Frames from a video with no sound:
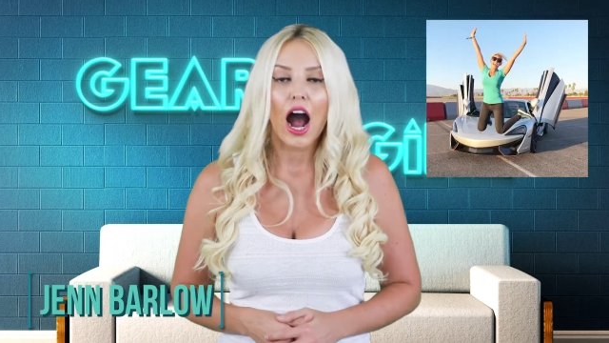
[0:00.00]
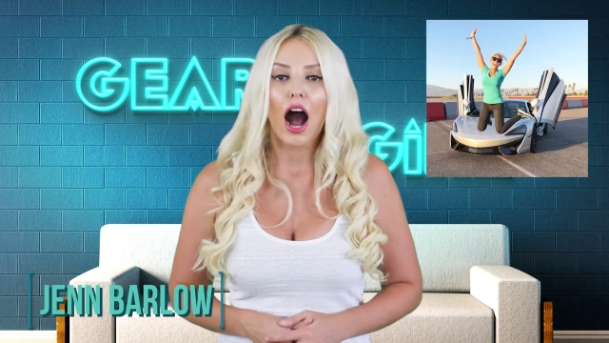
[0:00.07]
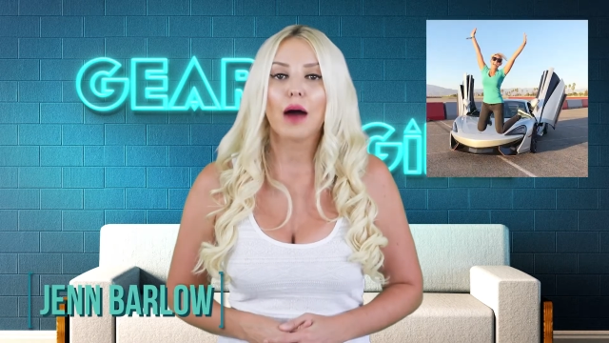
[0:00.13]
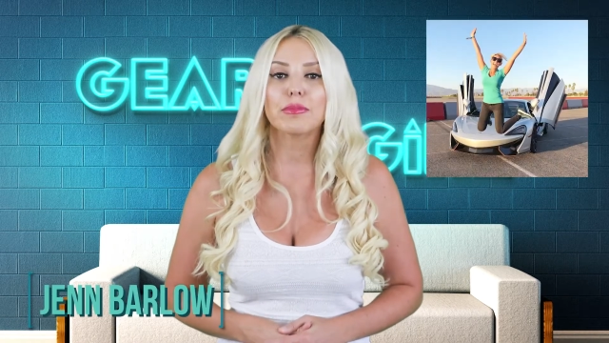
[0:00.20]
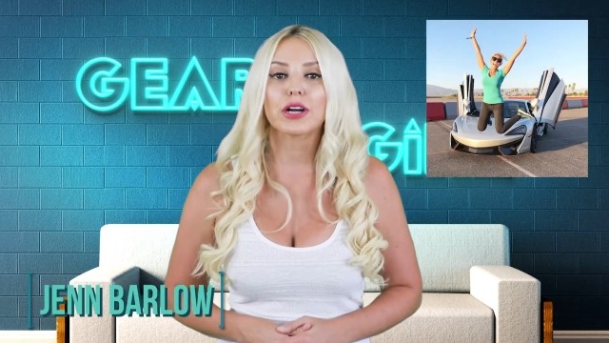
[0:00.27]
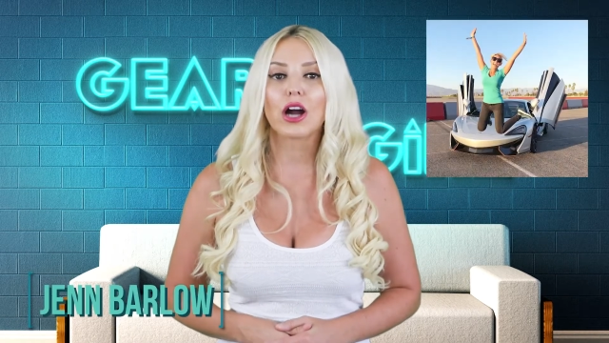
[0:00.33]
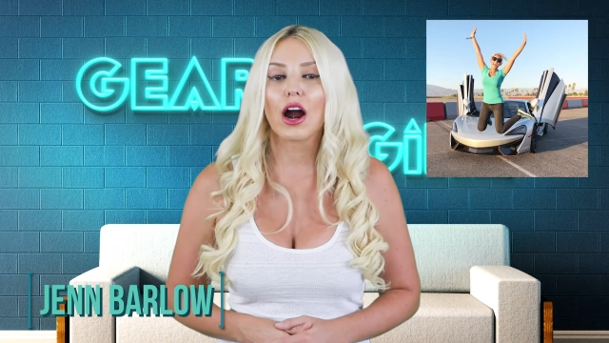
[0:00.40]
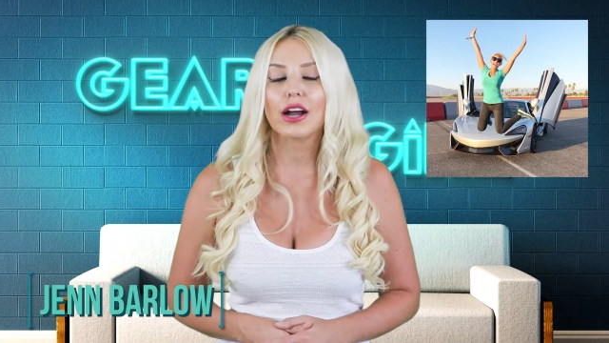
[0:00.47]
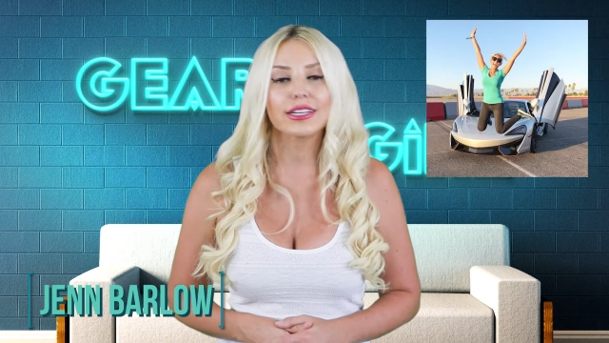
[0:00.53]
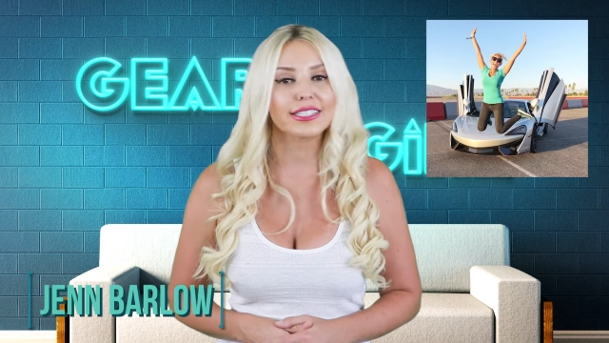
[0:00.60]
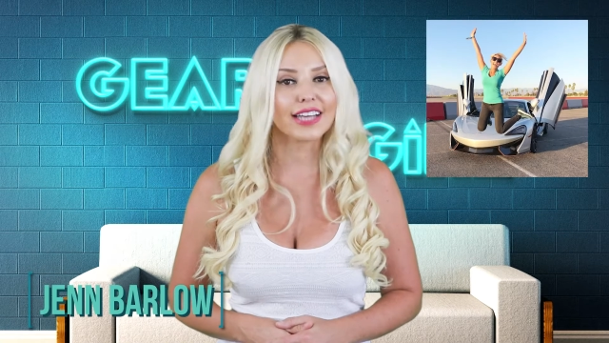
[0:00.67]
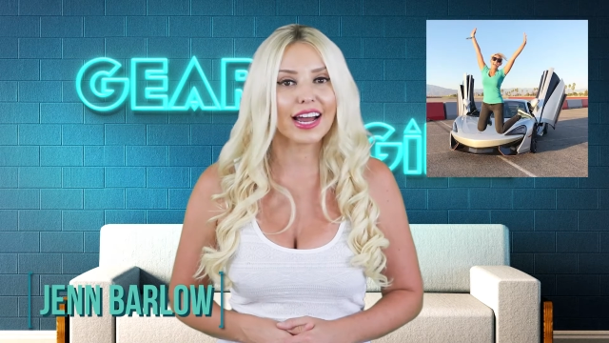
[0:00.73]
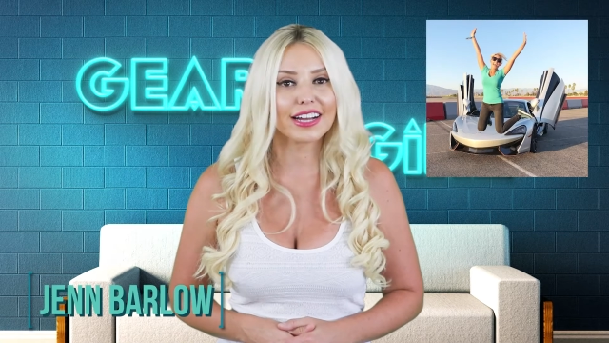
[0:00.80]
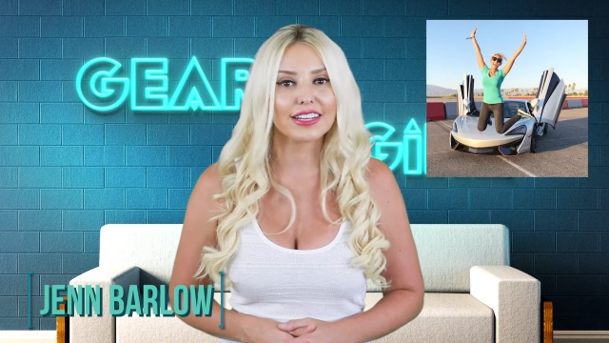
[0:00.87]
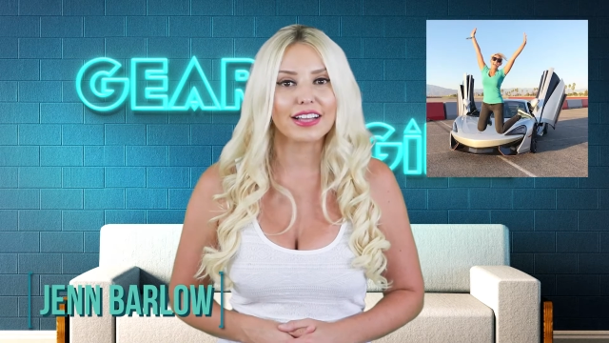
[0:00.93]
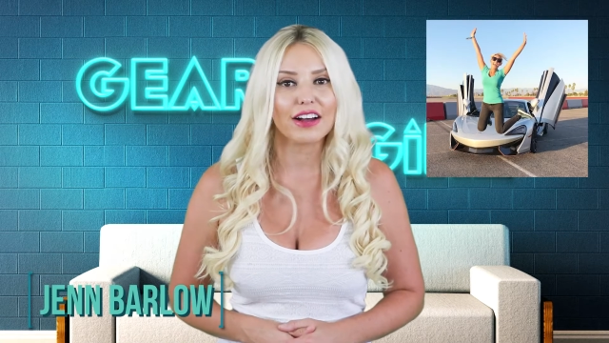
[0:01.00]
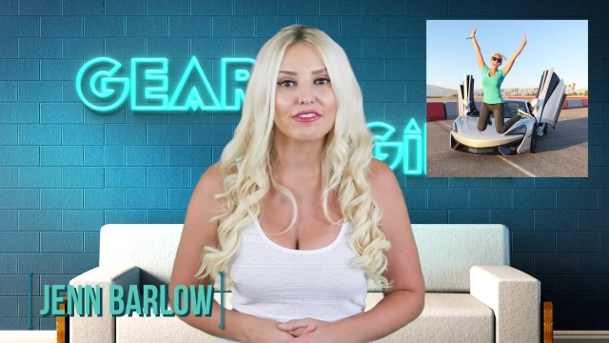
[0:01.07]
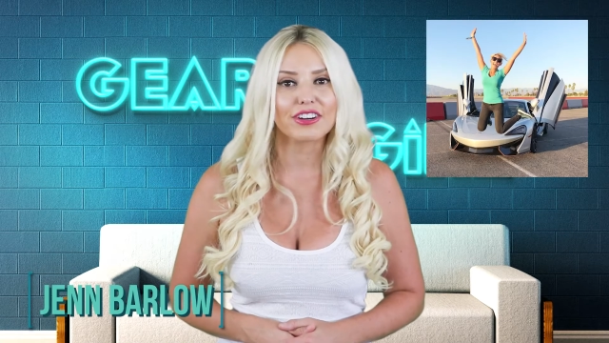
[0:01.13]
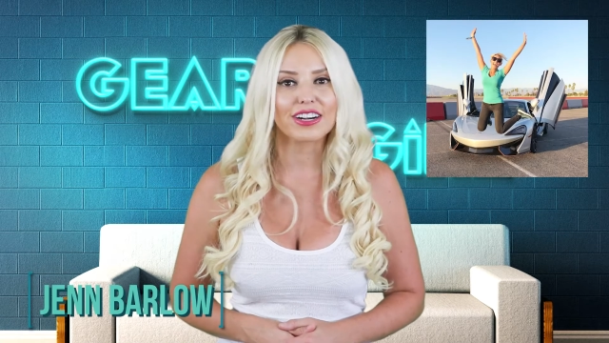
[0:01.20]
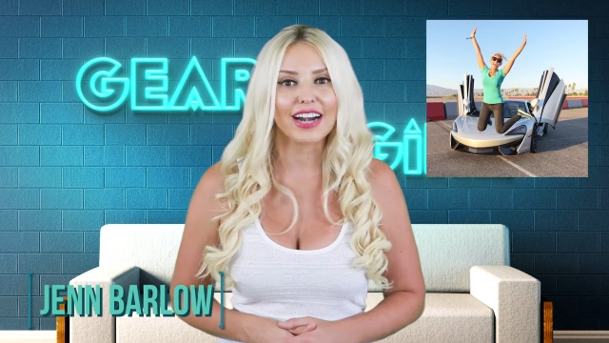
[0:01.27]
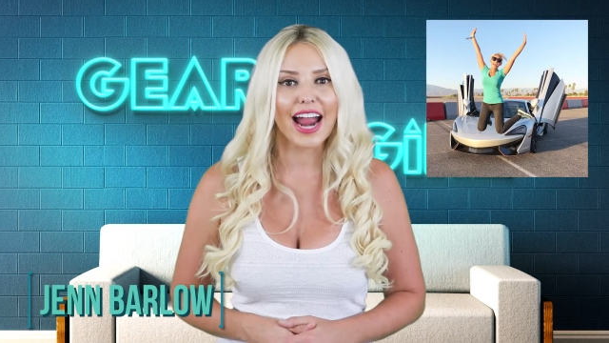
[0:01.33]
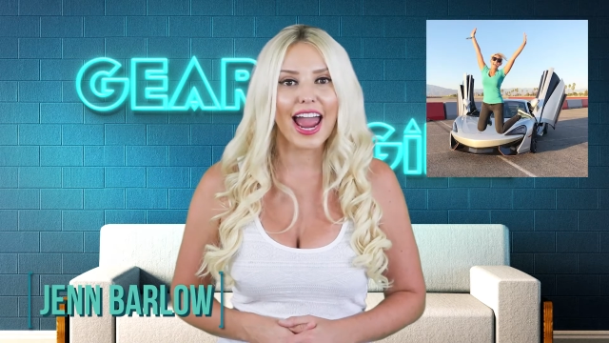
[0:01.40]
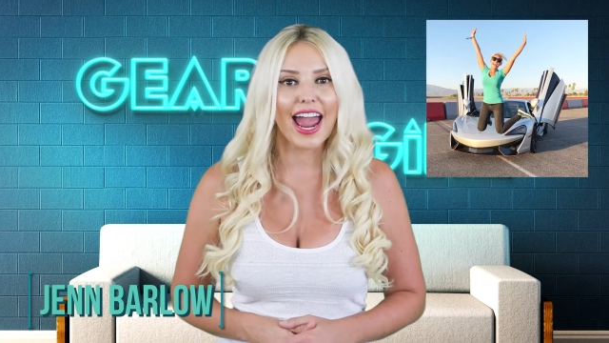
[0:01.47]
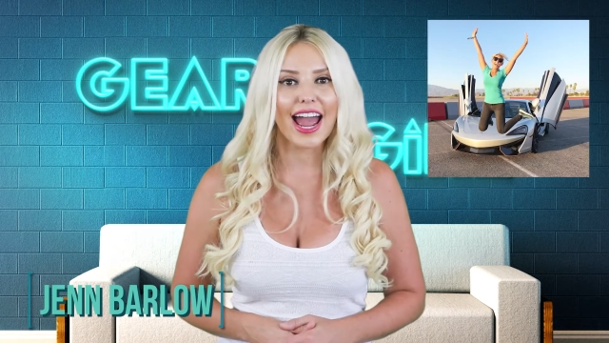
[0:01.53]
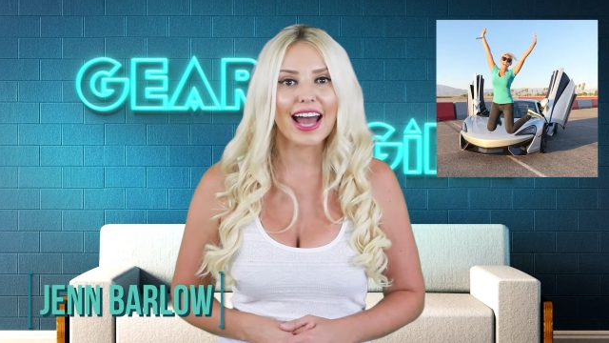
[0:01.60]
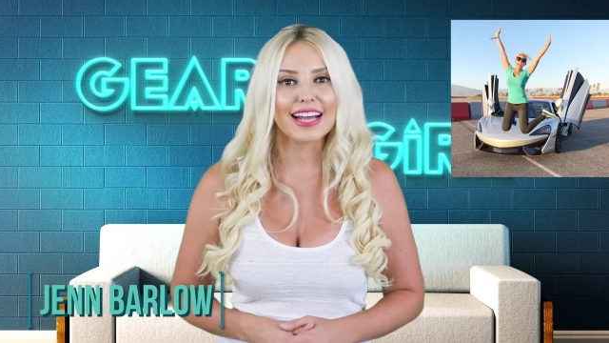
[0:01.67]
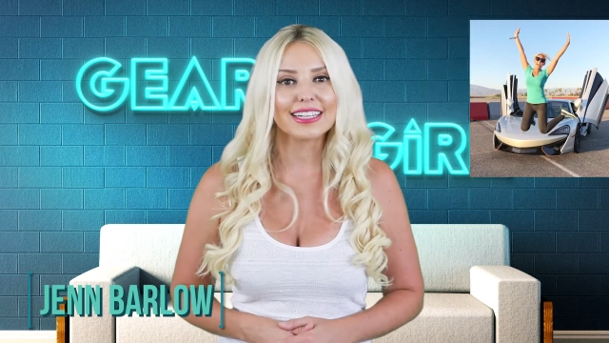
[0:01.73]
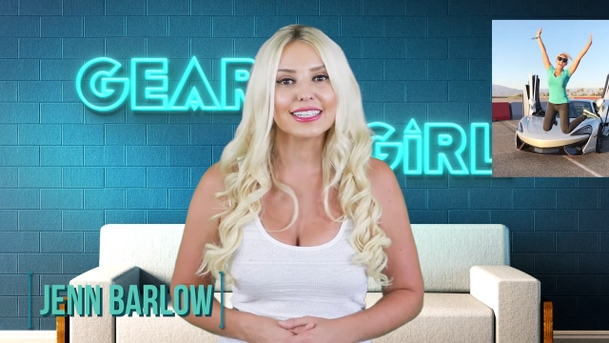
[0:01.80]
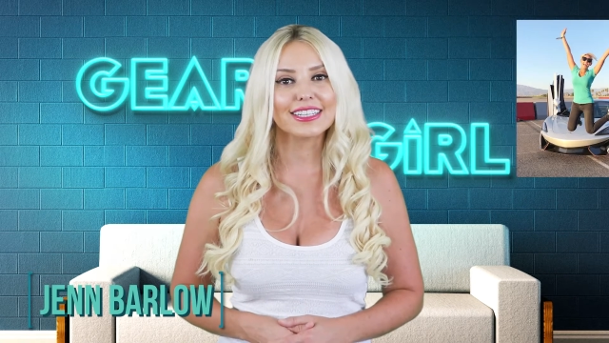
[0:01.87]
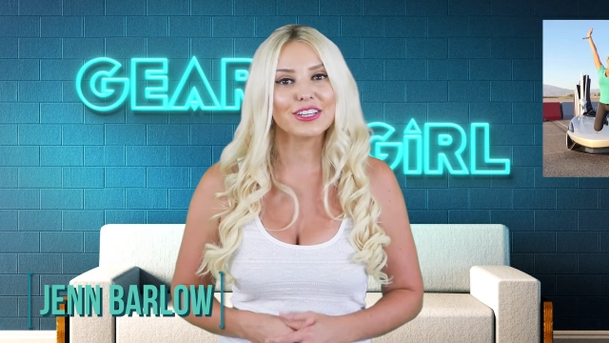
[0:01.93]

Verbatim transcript: I'm a car and tech lover, and